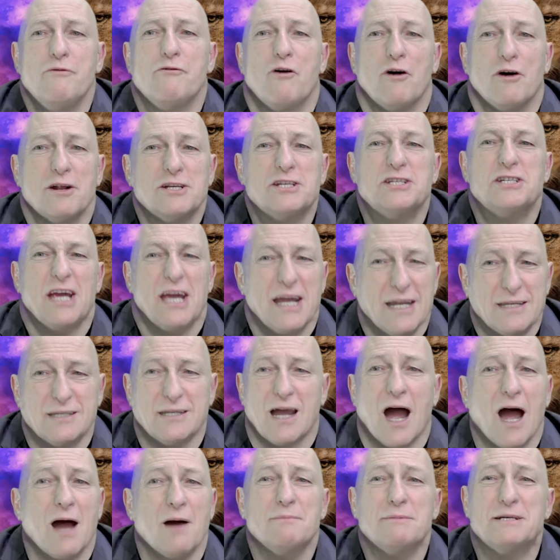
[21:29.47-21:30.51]
got to set
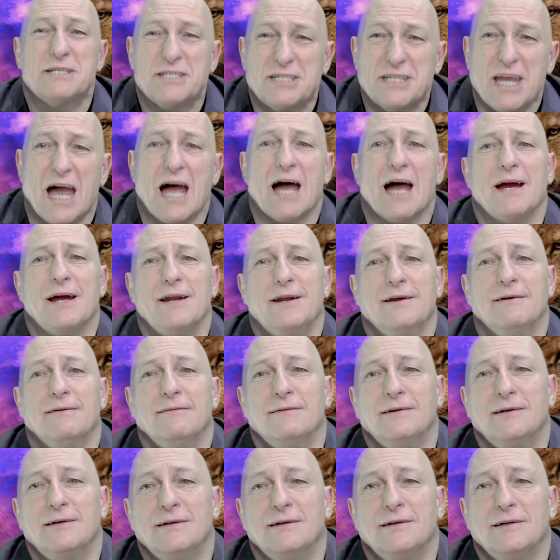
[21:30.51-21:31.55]
time aside
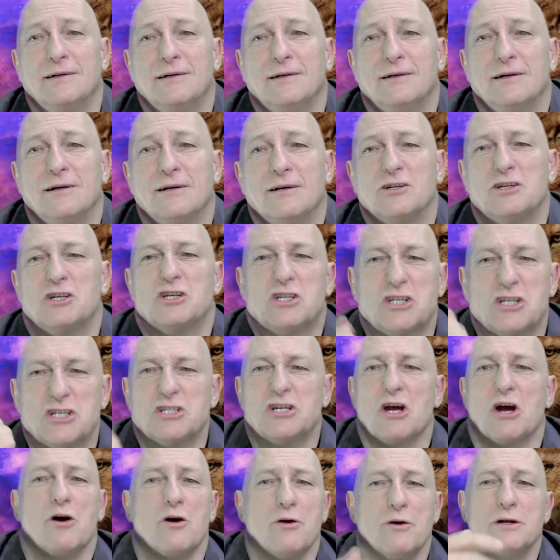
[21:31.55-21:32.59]
to
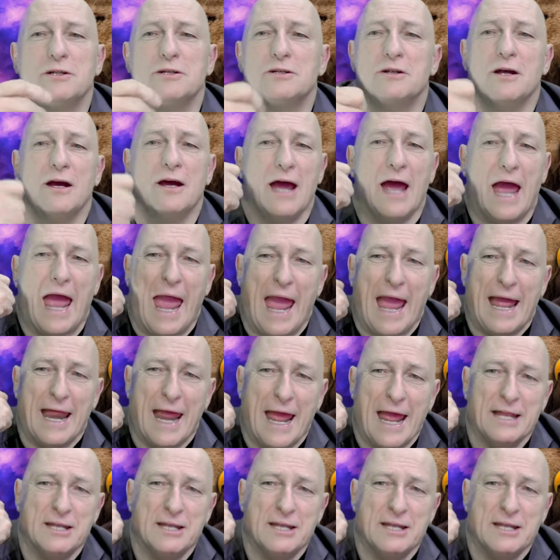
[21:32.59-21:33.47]
sow and, and, and